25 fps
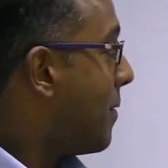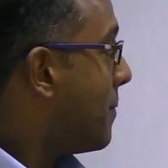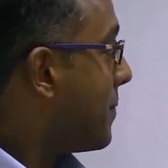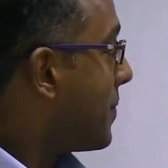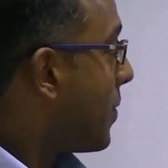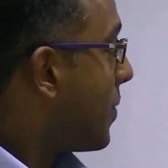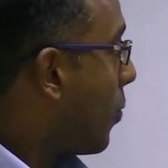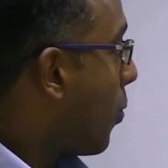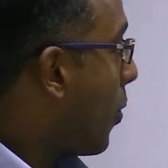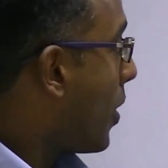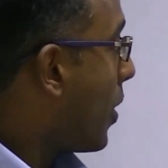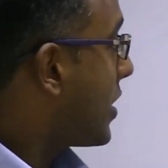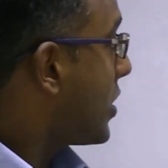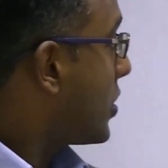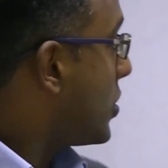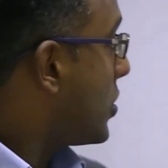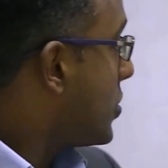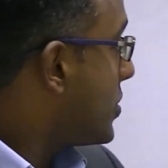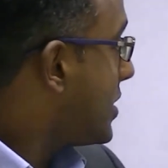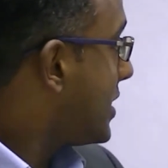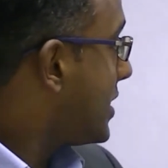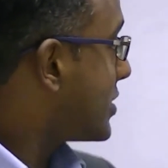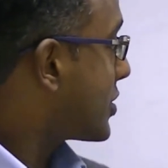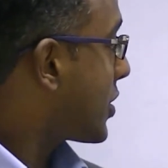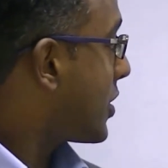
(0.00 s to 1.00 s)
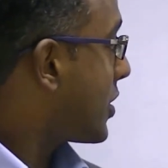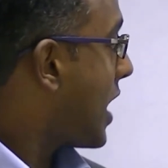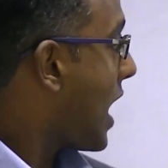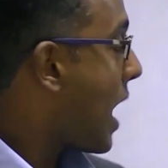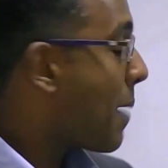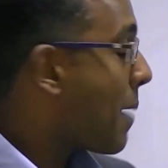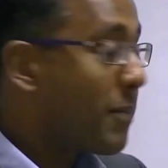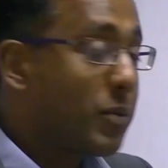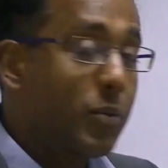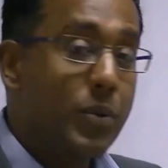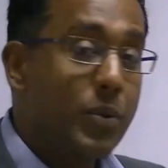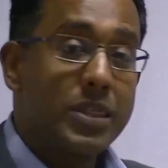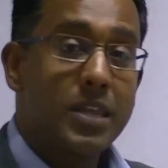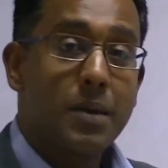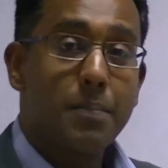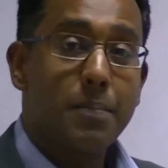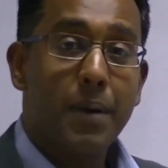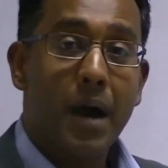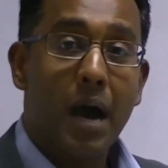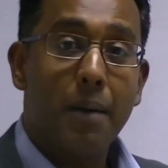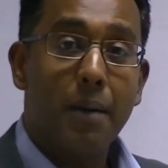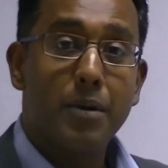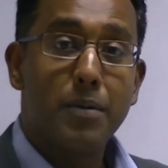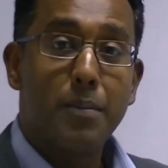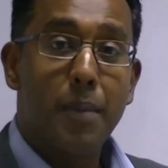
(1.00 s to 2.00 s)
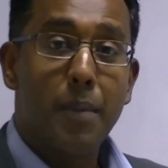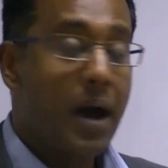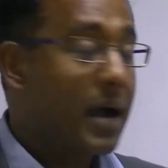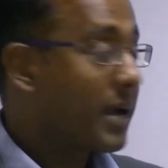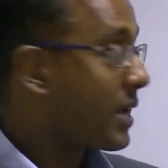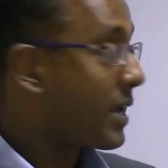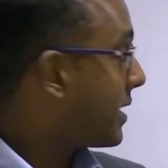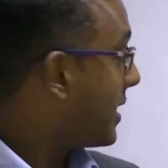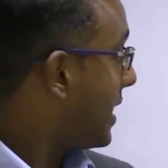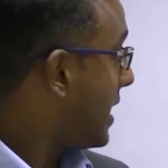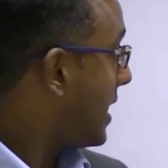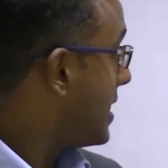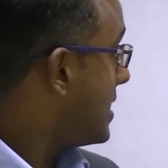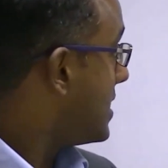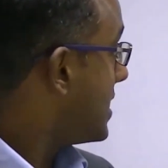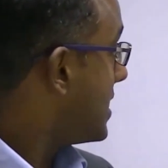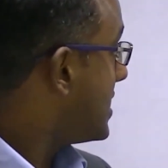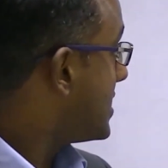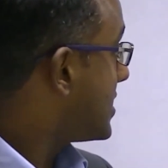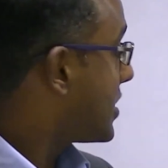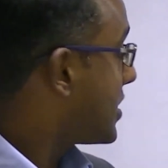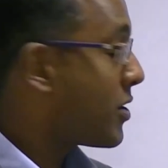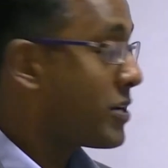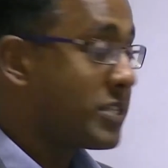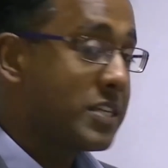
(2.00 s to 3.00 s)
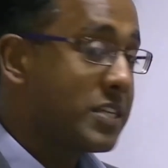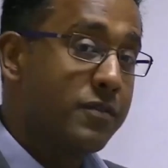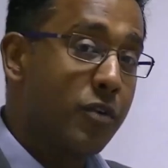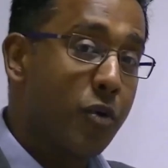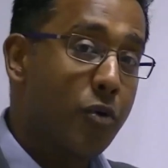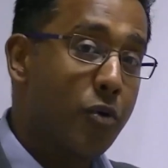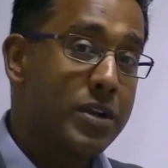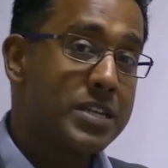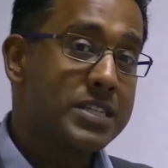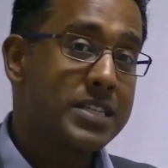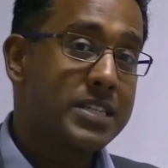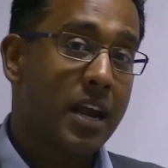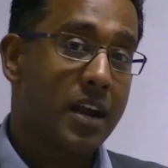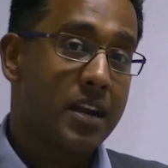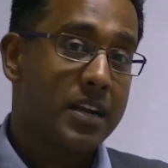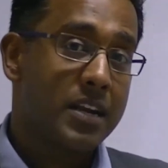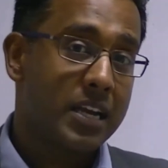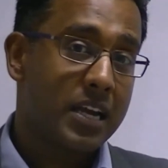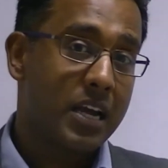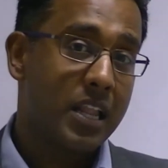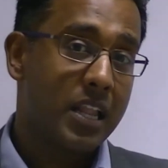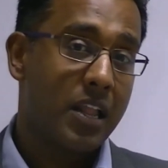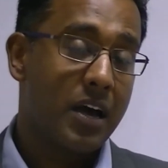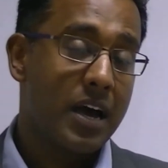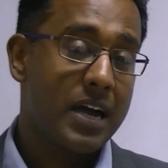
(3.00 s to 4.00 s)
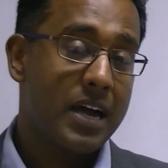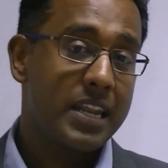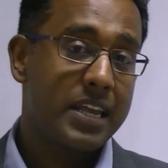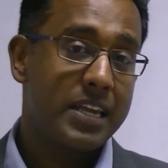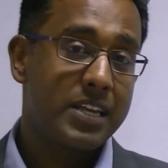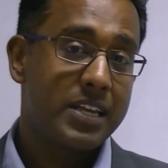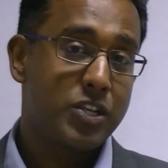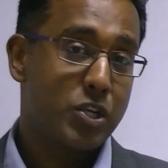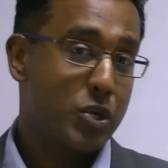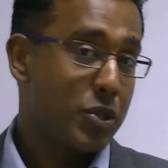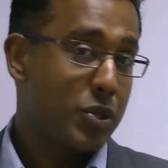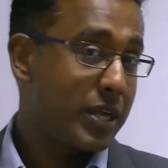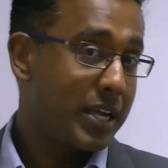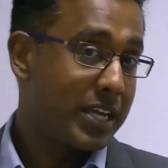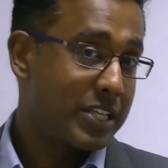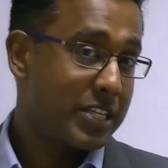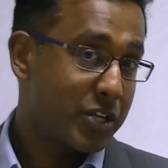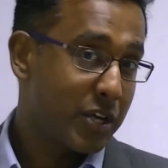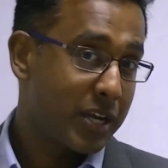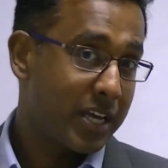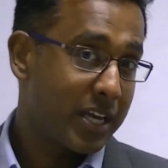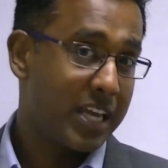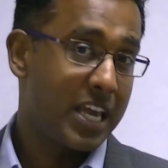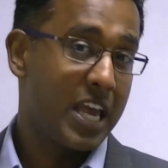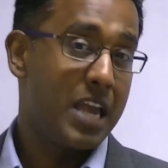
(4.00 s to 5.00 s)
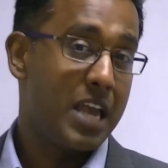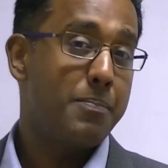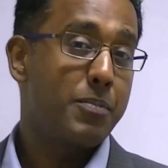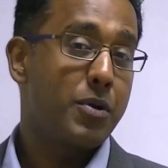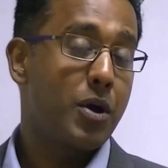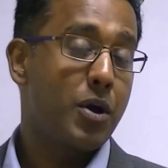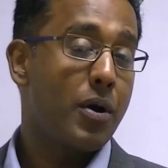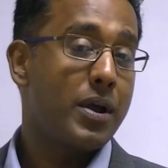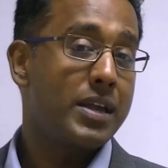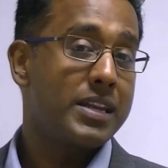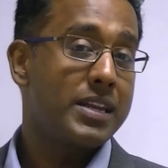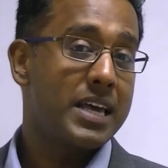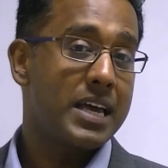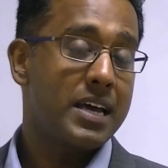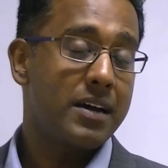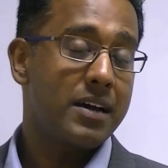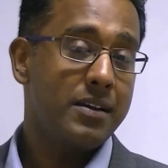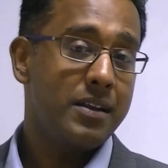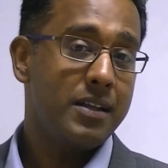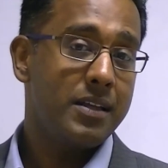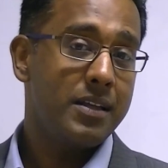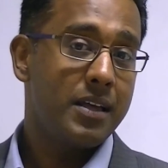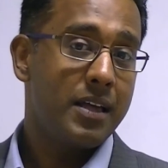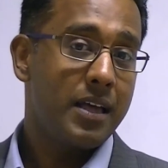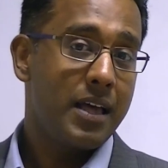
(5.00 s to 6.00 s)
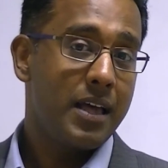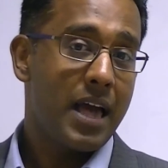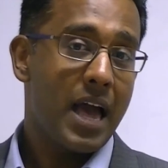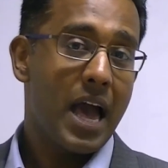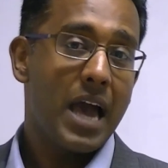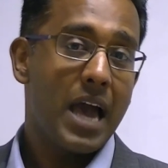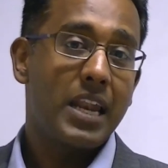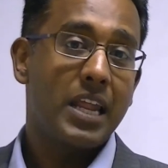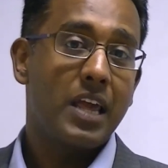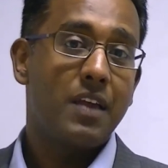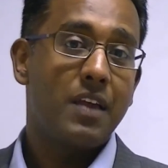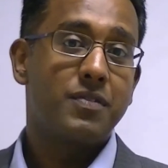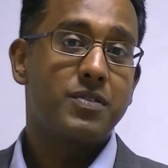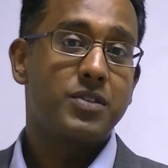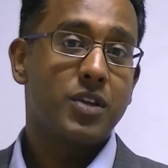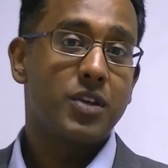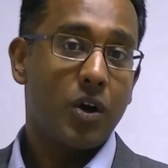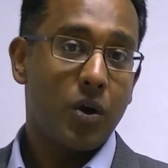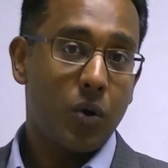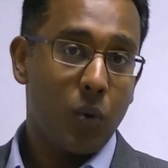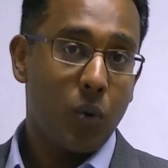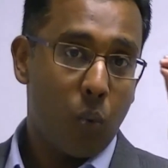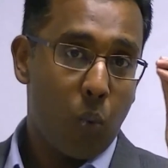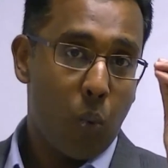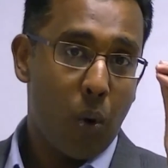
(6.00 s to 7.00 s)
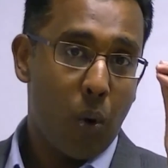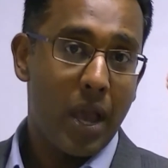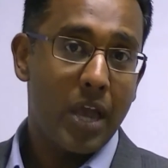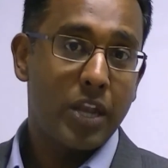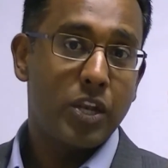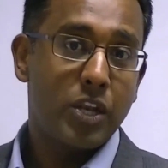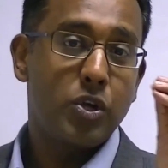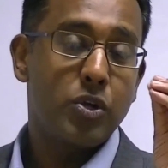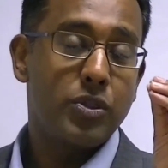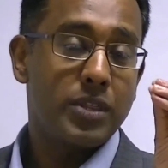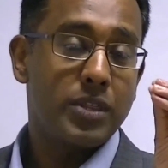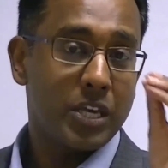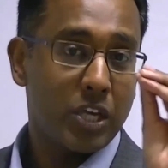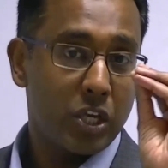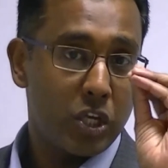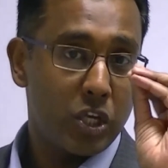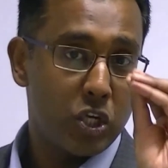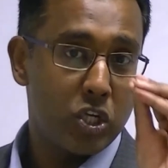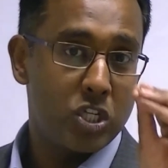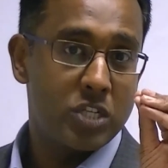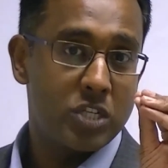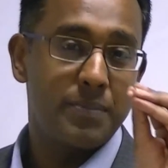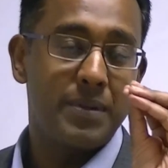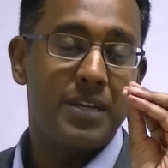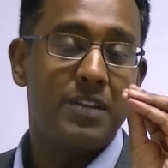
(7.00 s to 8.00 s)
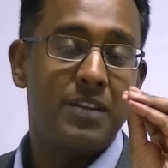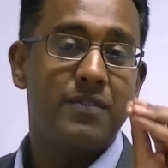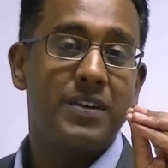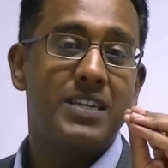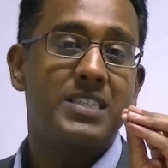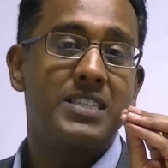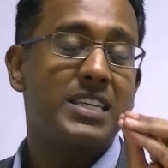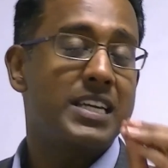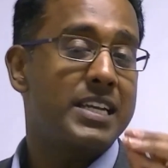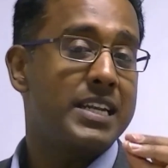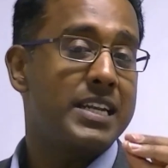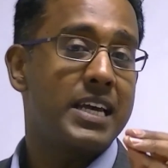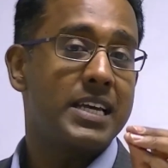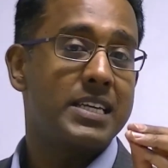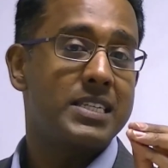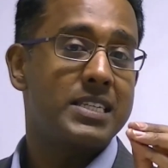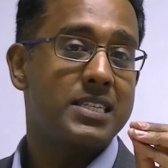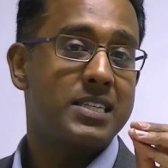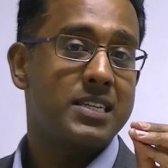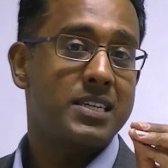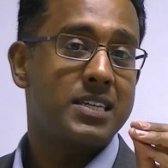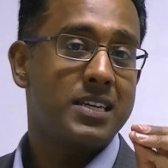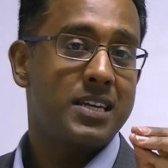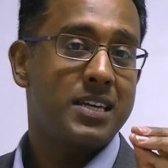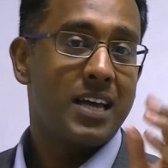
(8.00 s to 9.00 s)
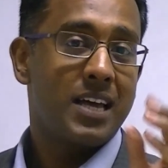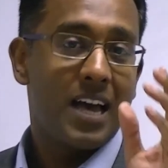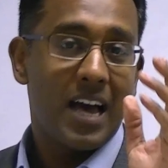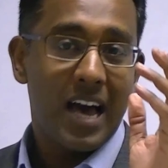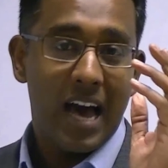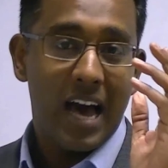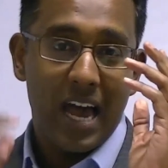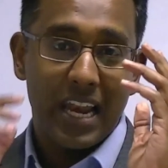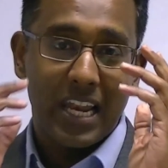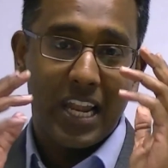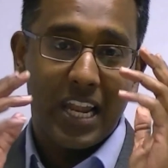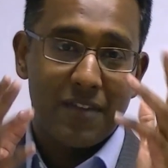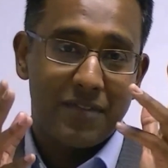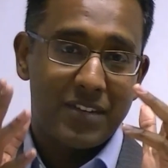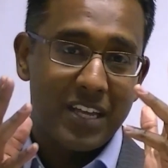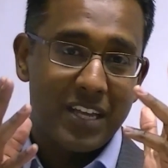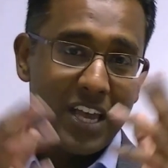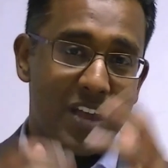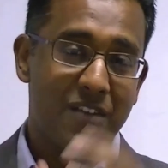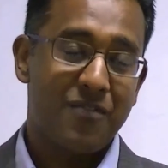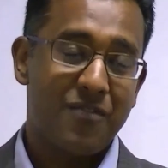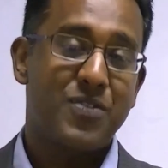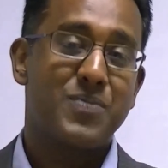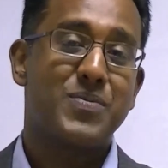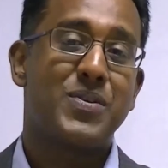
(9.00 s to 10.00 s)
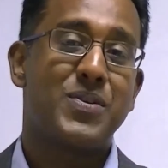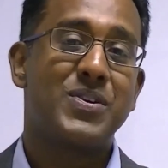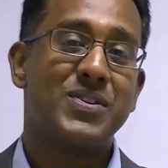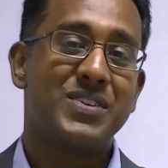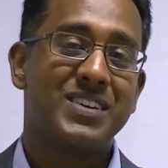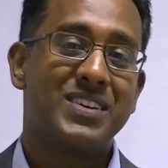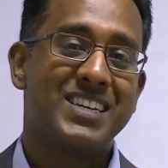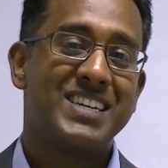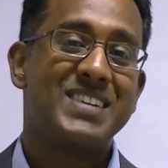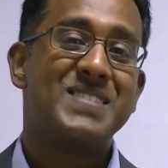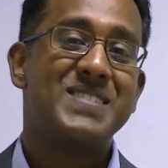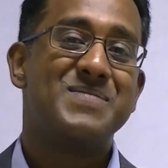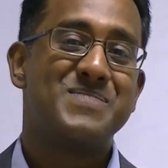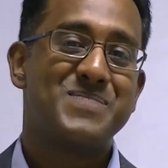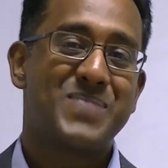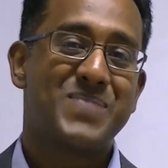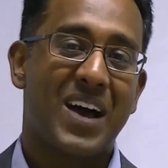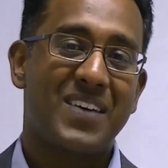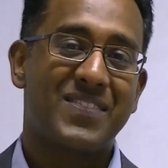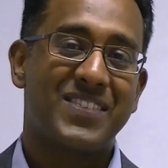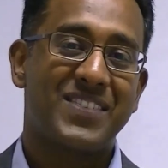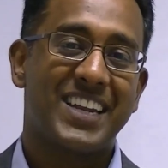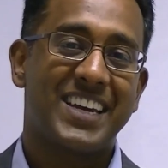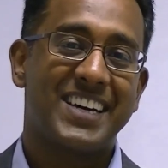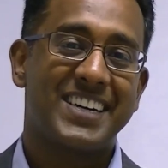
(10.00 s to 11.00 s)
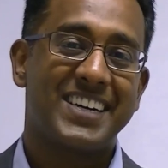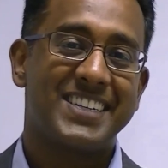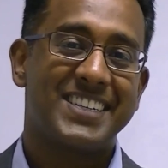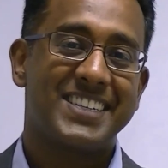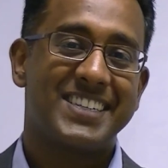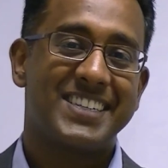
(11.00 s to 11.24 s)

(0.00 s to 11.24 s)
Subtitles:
What do you think is going to happen with the apartment market in these areas that have already started declining? Do you think it's going to keep going down? And if so, where do you think you should be investing next? I'd love to hear from you. Bye for now.